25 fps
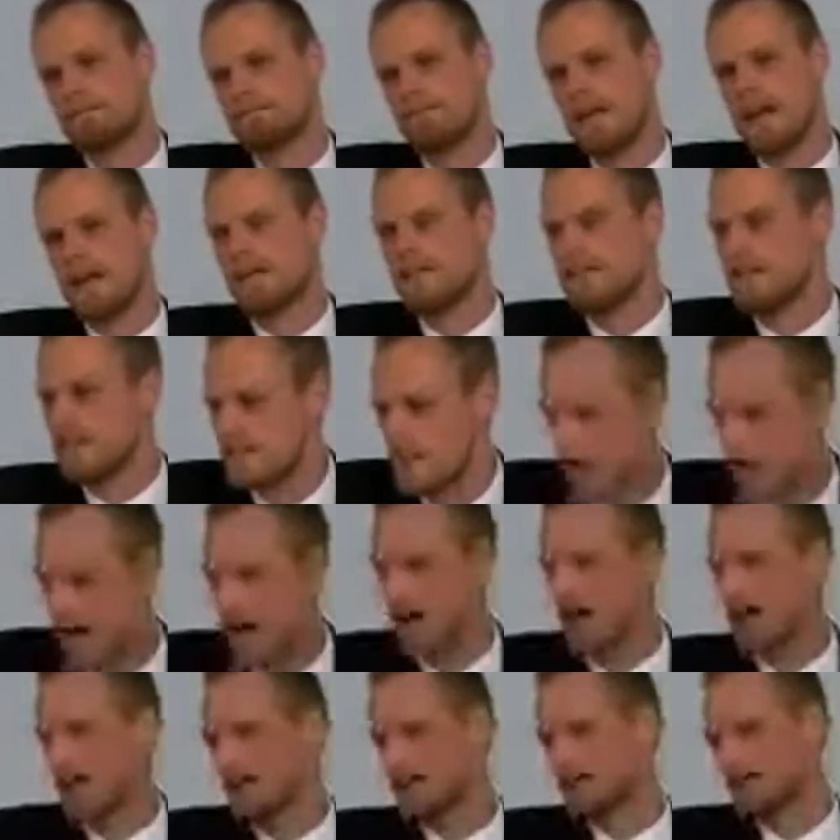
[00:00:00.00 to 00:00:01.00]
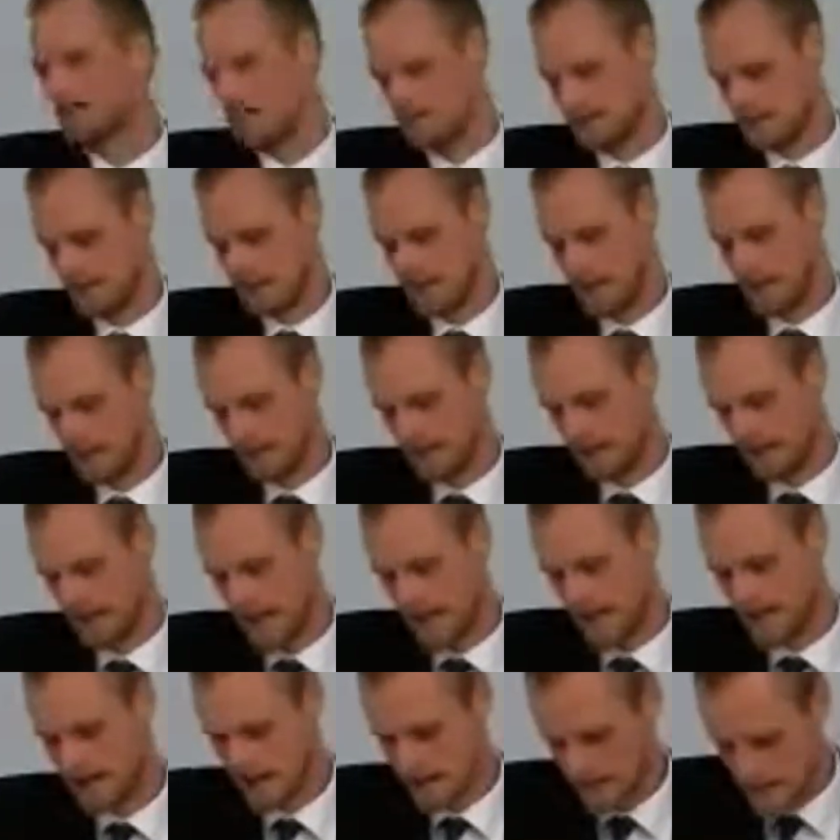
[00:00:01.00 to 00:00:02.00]
and he died,
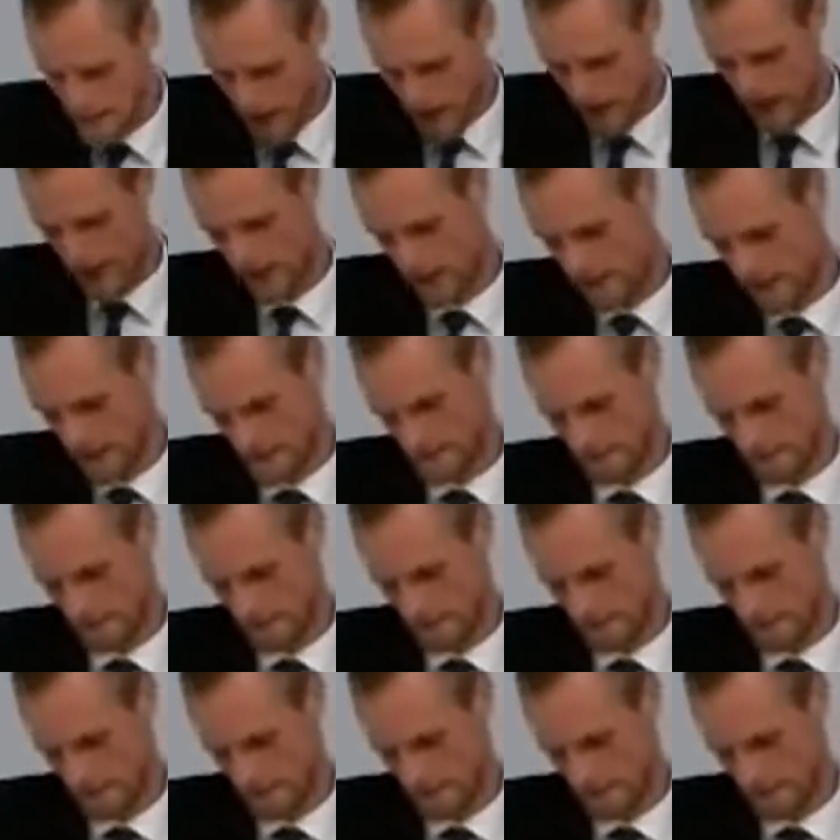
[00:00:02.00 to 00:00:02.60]
and he died.